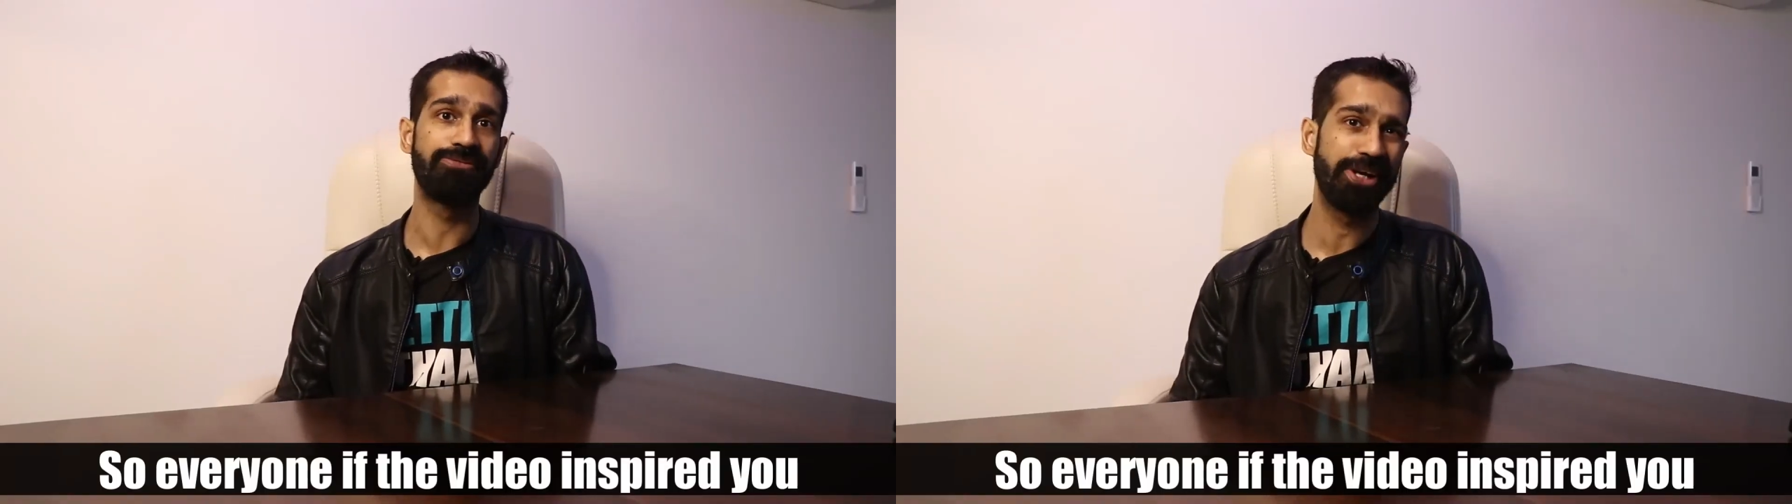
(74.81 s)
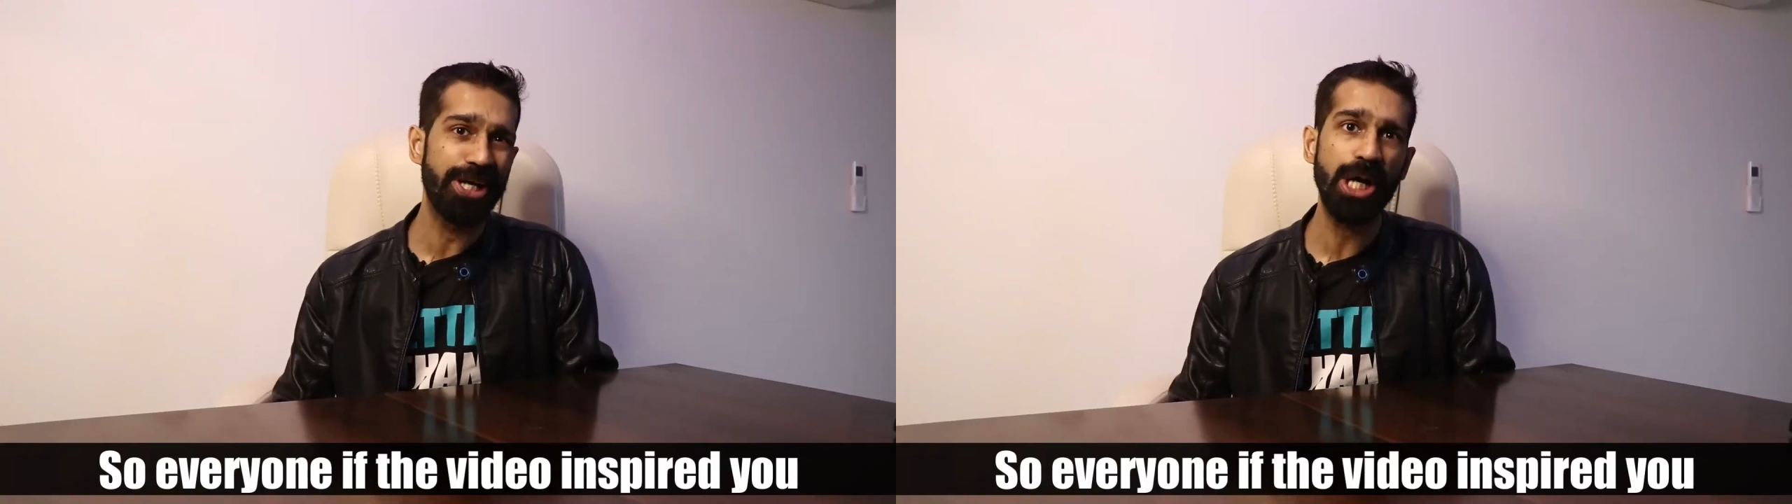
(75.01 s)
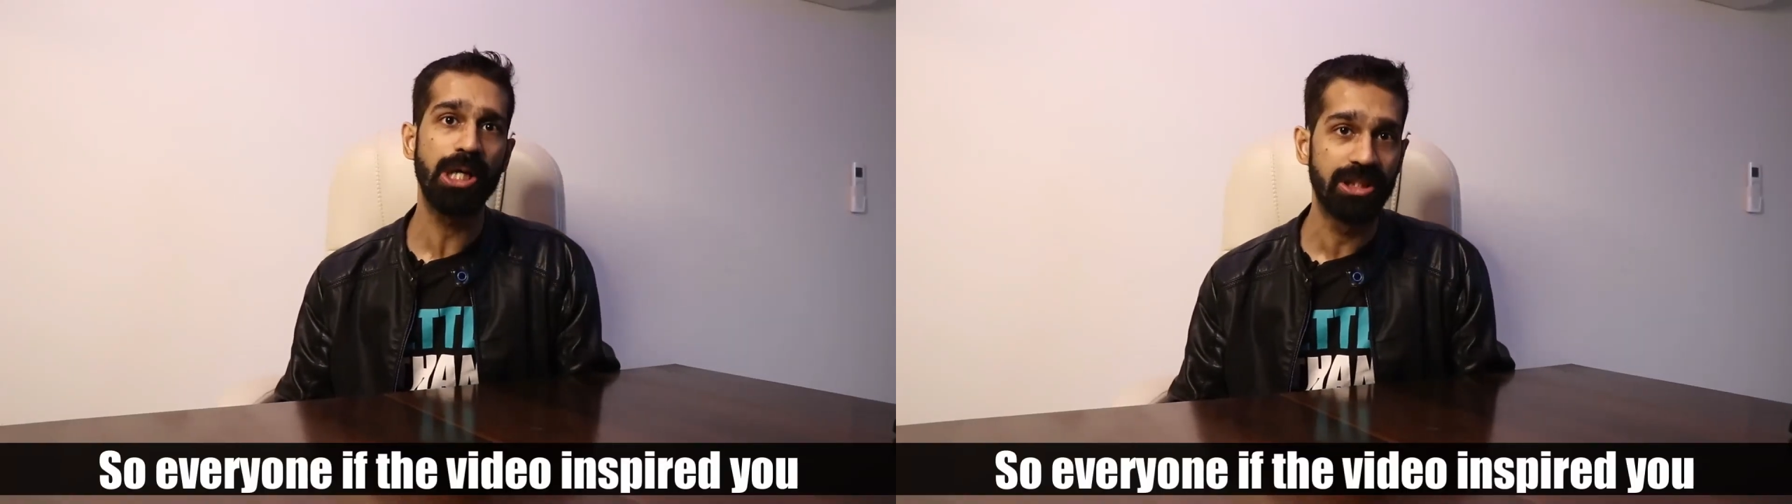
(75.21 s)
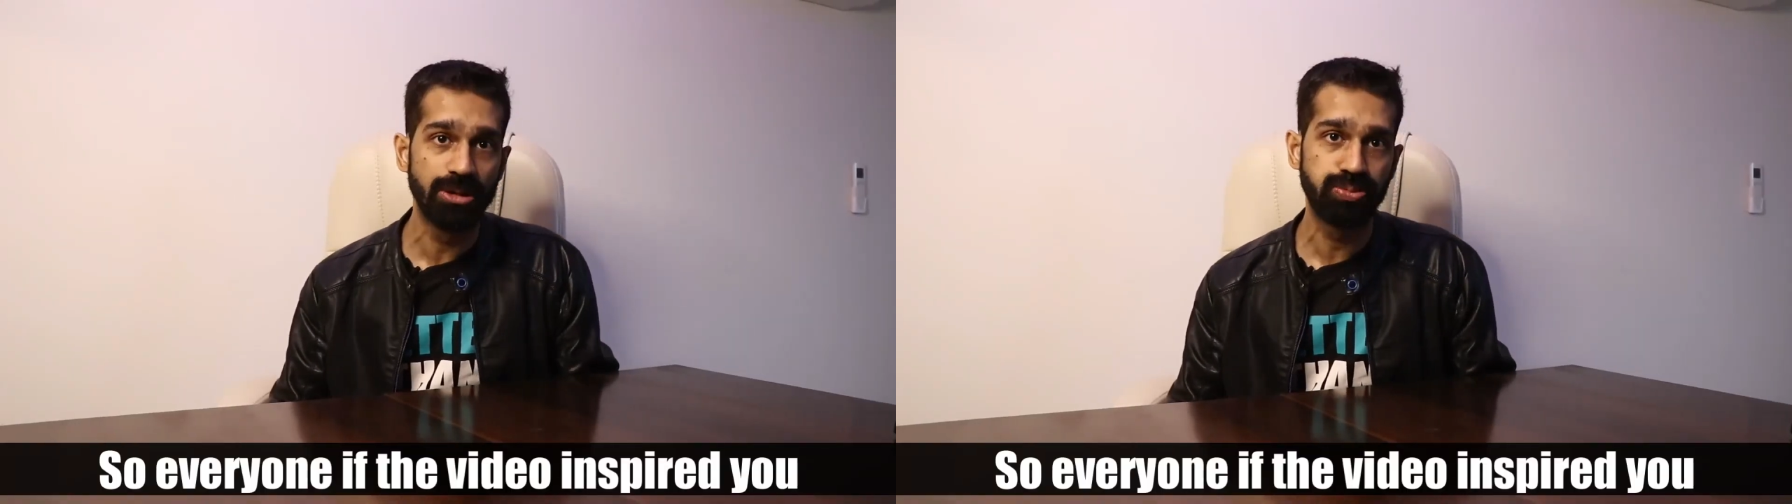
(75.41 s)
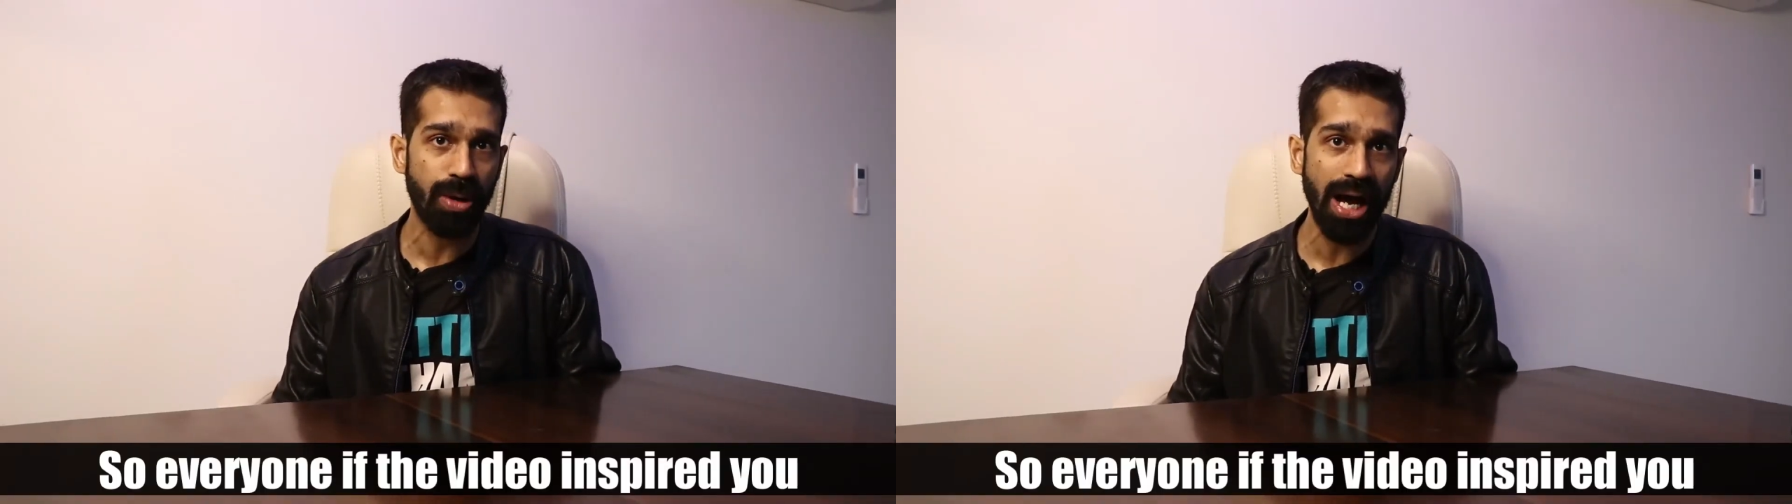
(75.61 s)
video
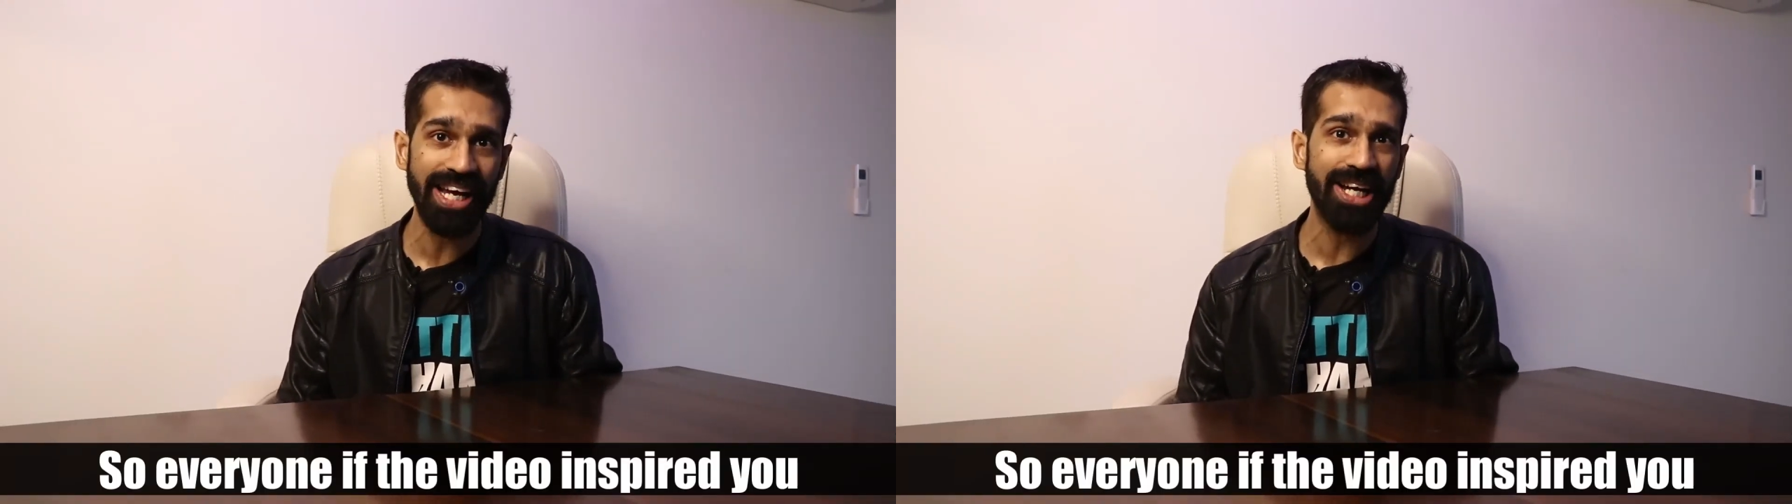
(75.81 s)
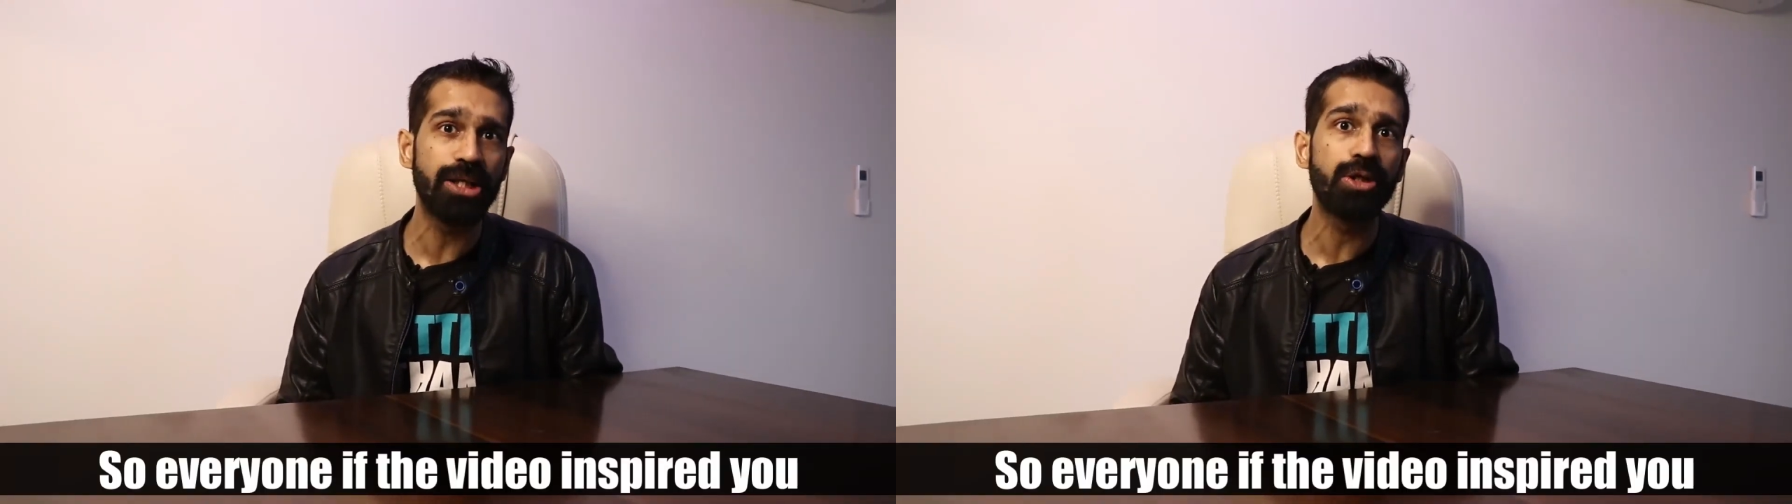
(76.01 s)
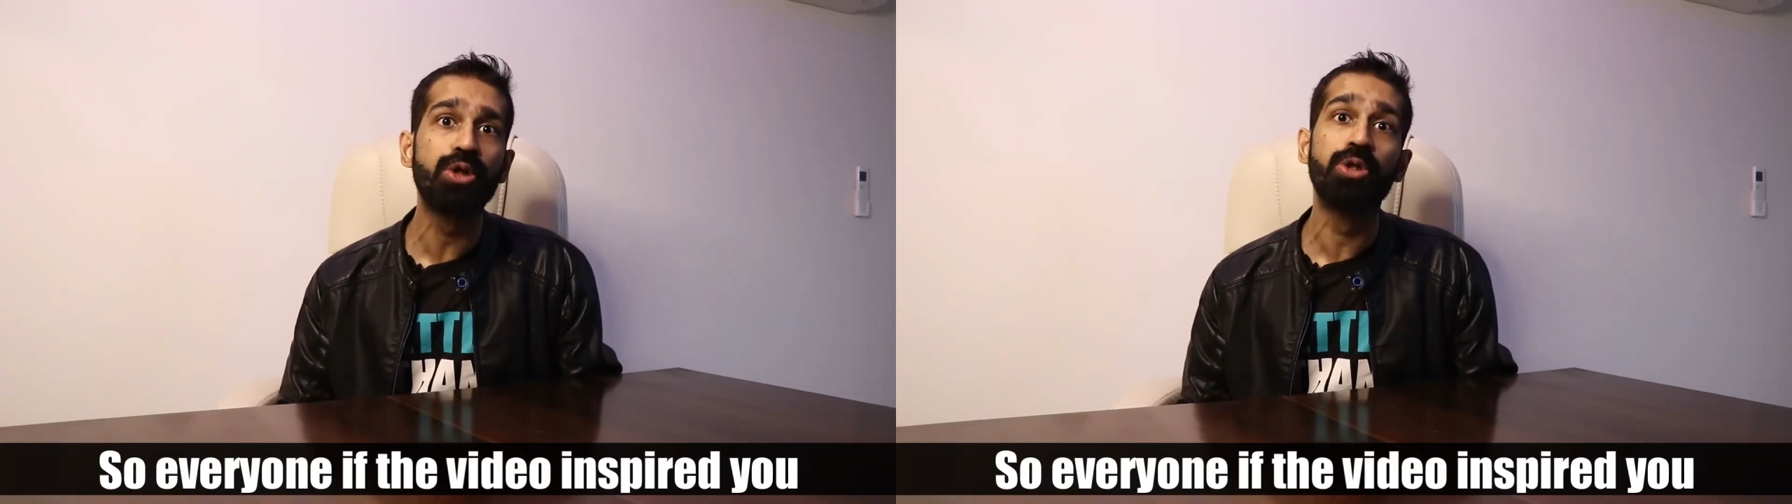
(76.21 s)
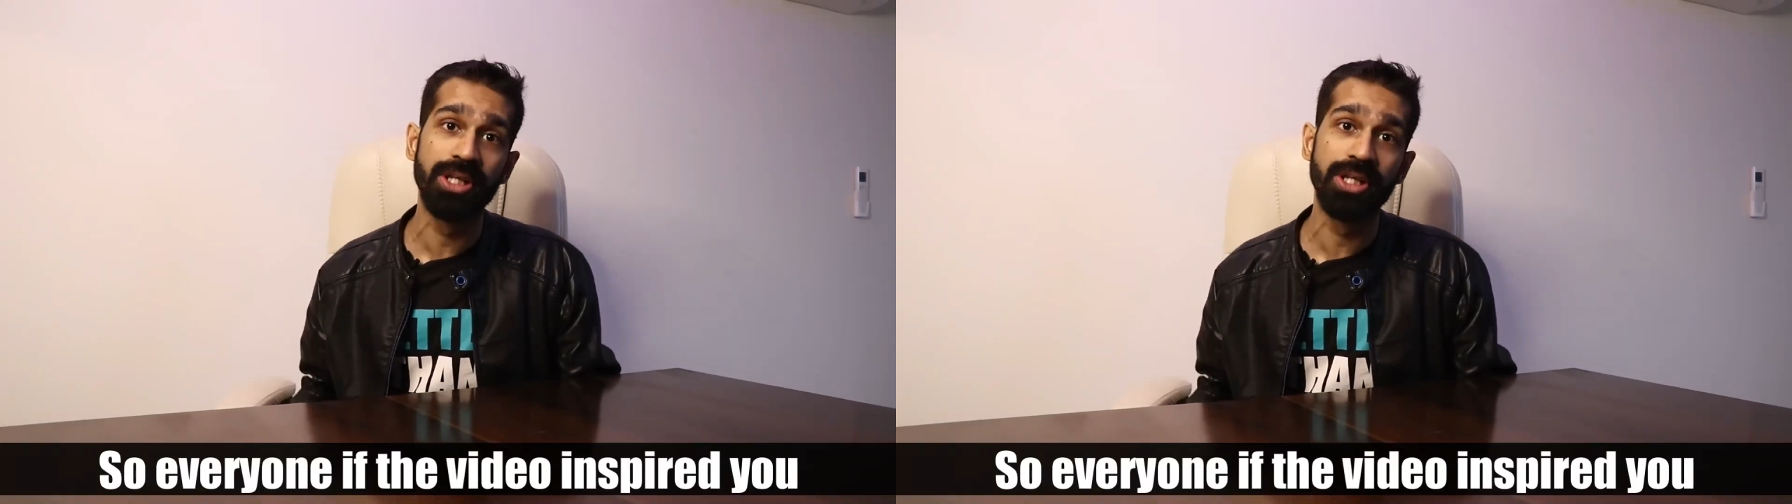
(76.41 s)
inspired you,